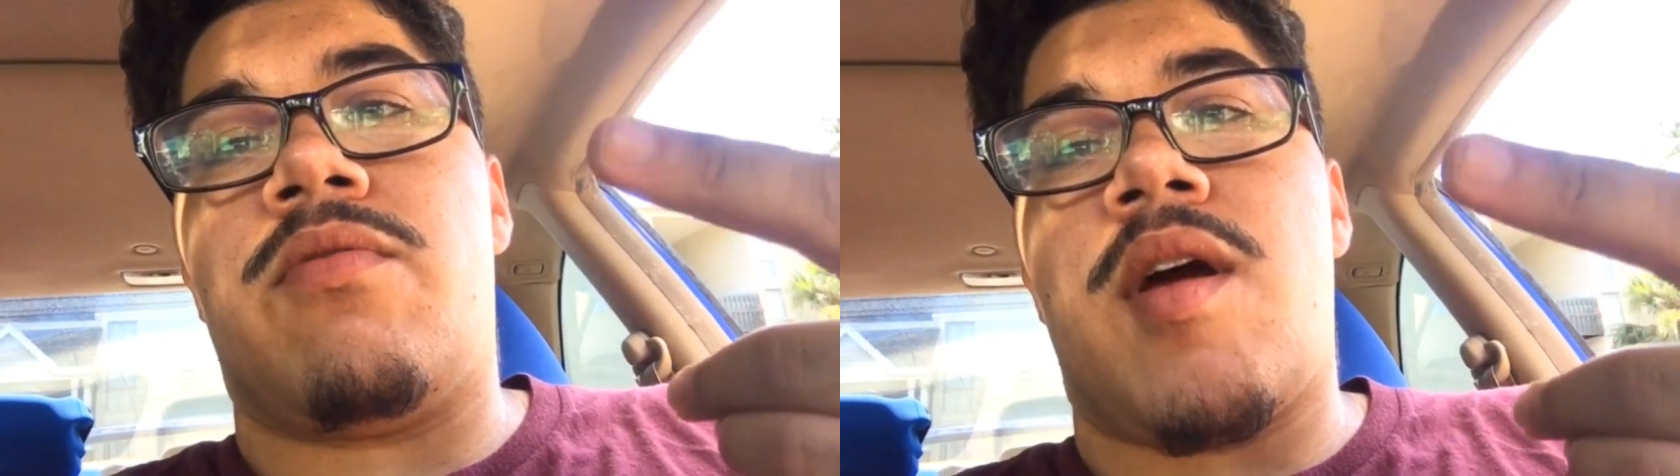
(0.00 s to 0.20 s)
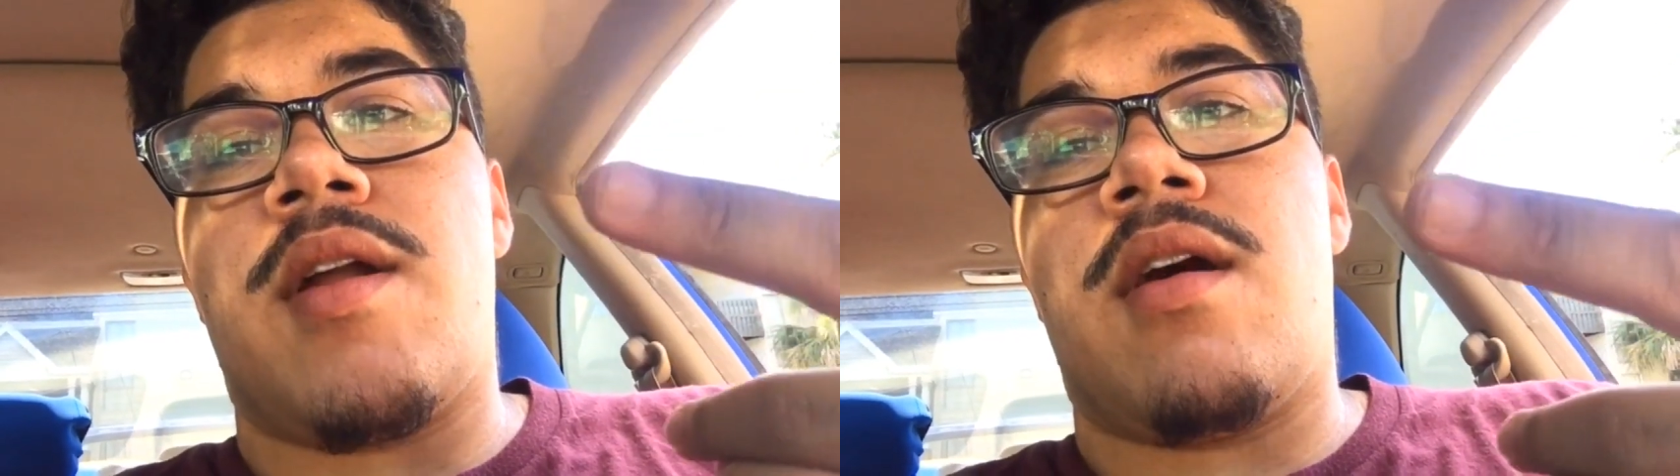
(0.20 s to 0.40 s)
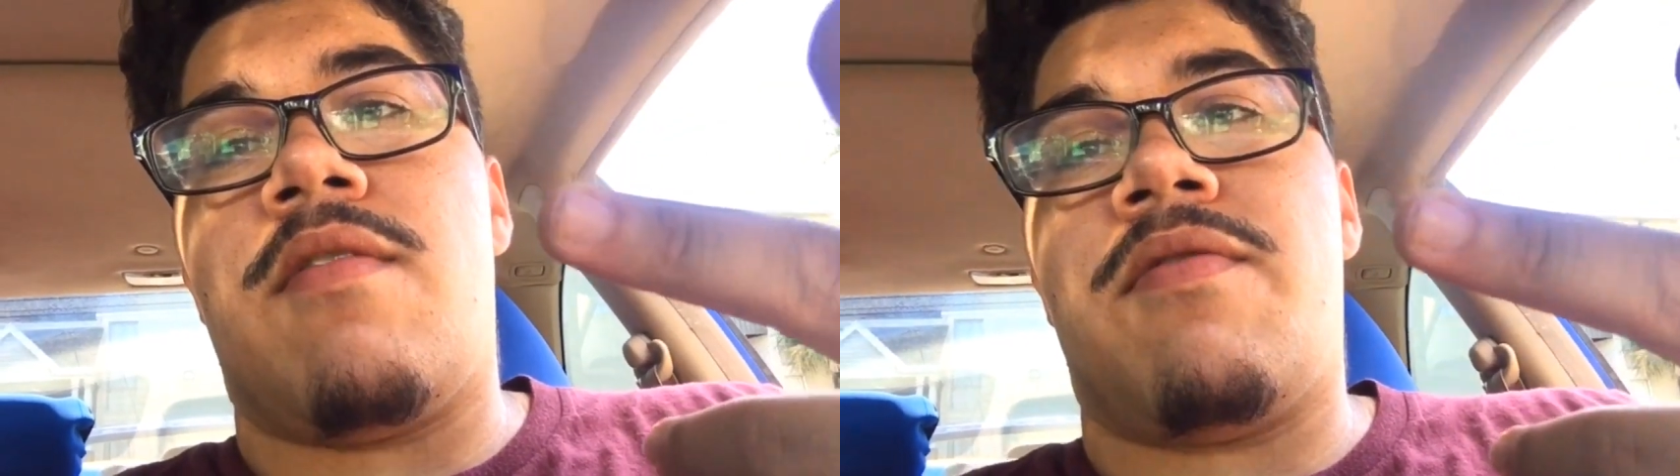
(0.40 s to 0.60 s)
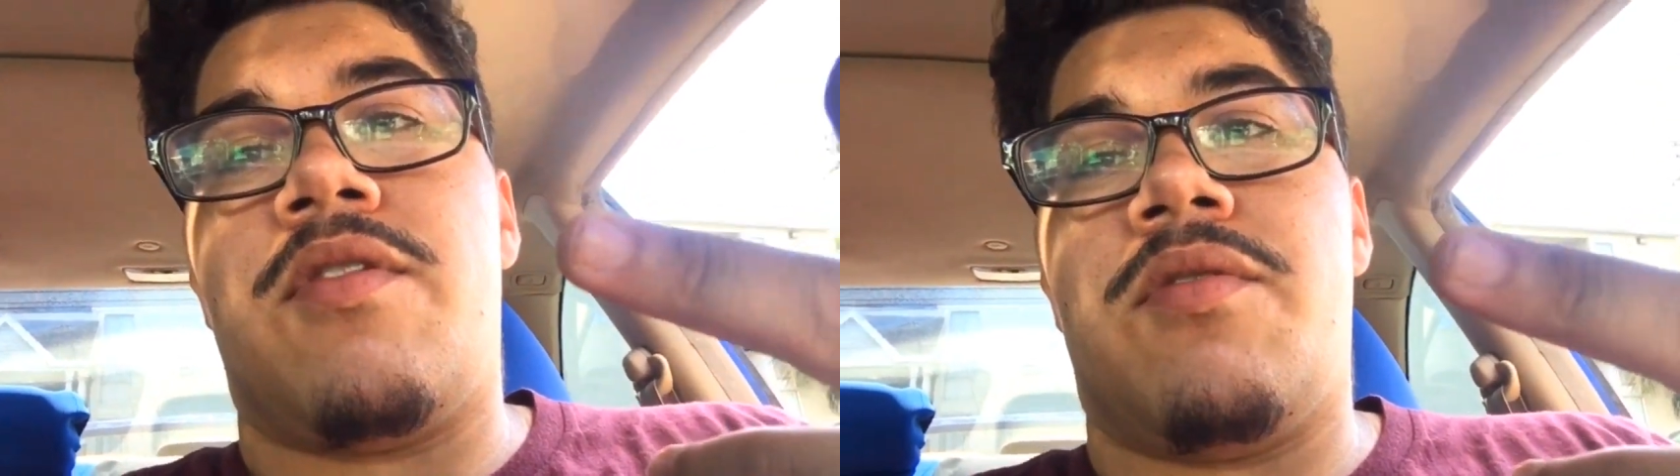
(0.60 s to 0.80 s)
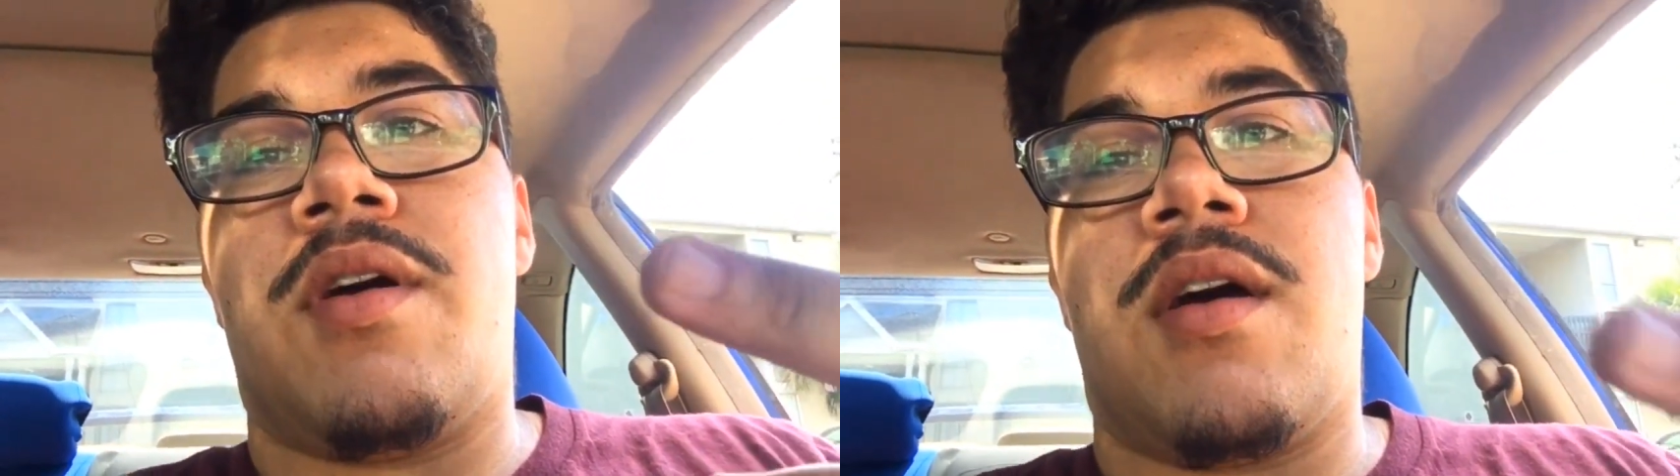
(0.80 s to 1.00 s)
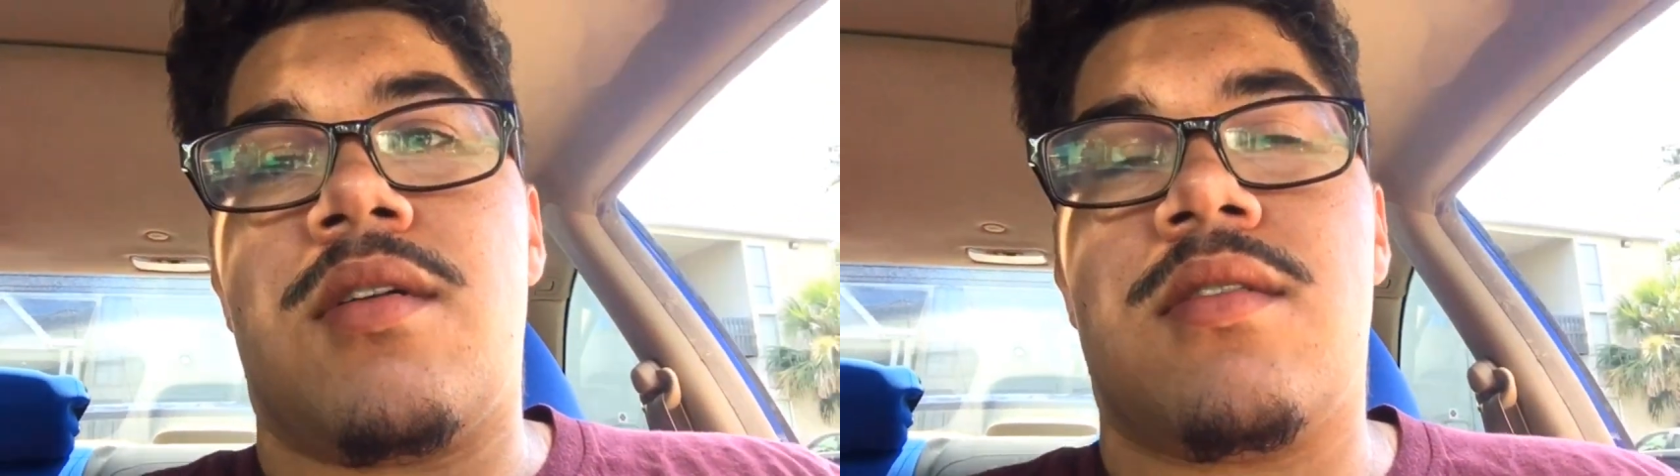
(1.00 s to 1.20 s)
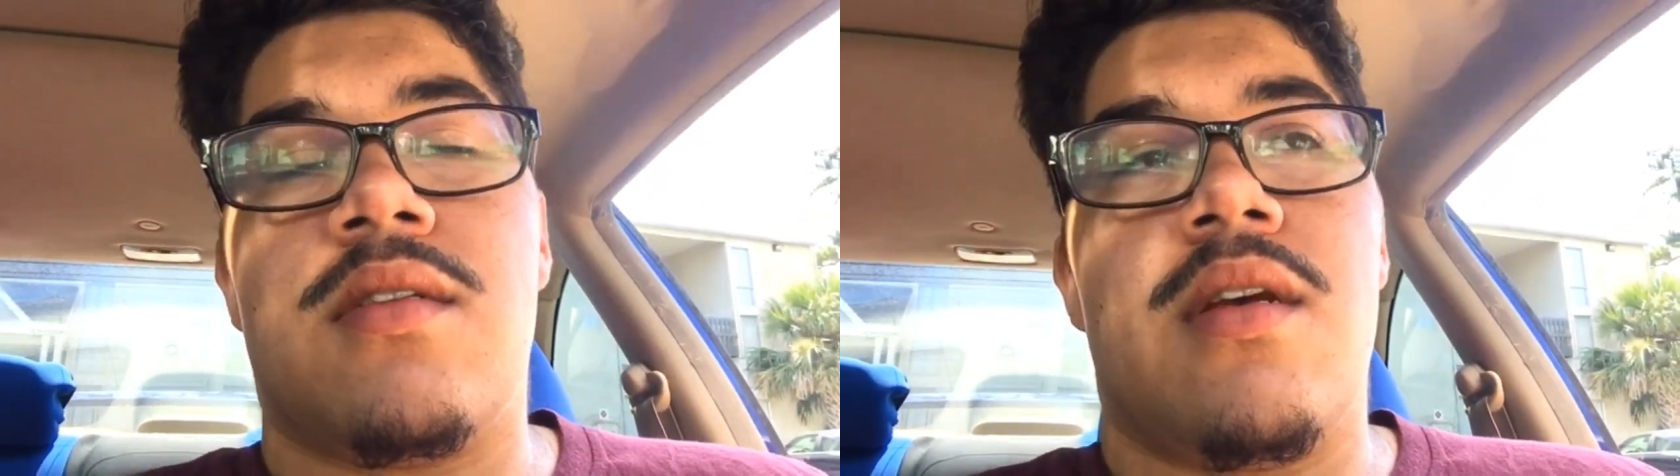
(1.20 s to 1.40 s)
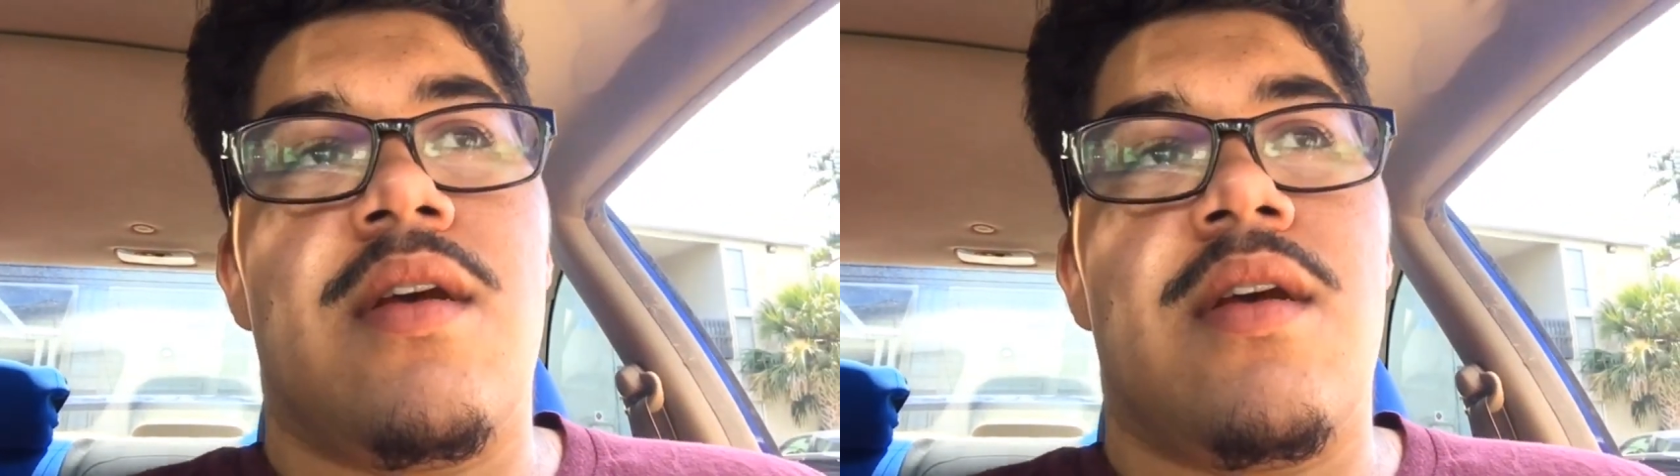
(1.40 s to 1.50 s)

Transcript: right now for you guys